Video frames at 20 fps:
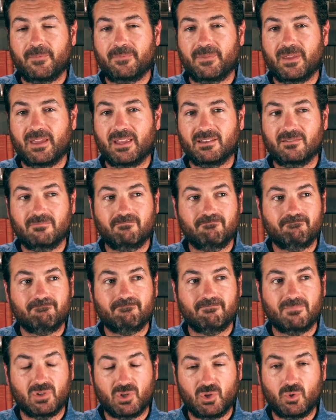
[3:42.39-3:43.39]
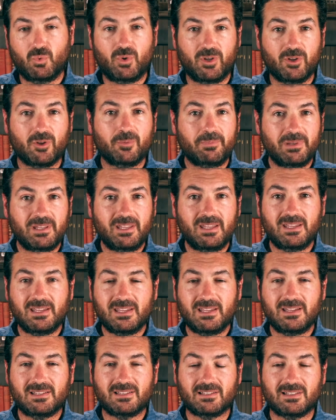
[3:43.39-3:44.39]
then you will be
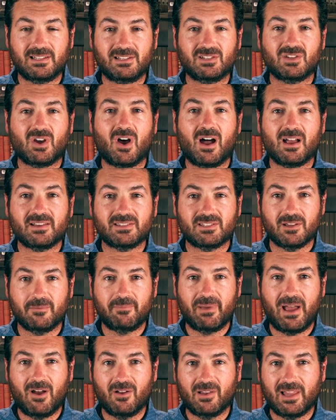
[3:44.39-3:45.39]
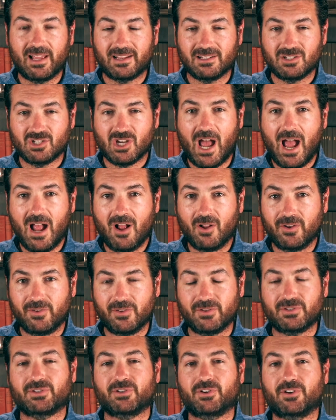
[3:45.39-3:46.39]
easily tossed about like a child in
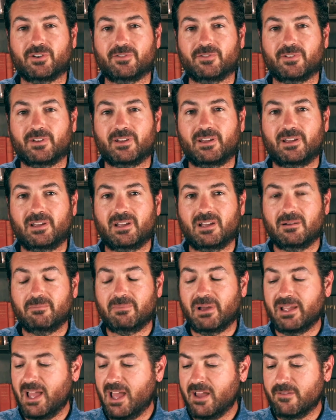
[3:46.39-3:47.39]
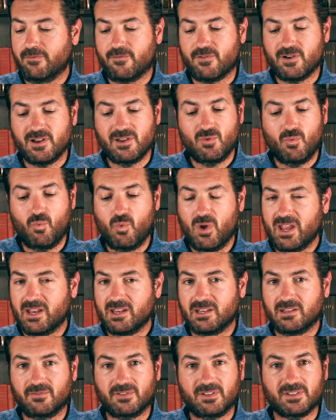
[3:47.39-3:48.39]
the surf by every
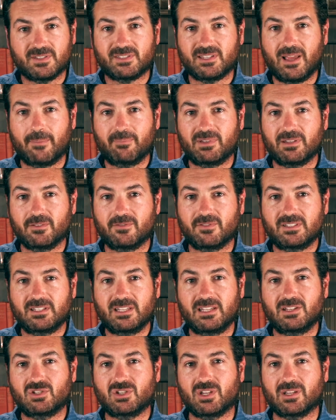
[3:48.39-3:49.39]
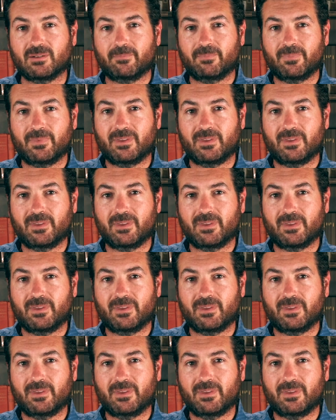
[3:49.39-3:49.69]
wind of deceptive teaching.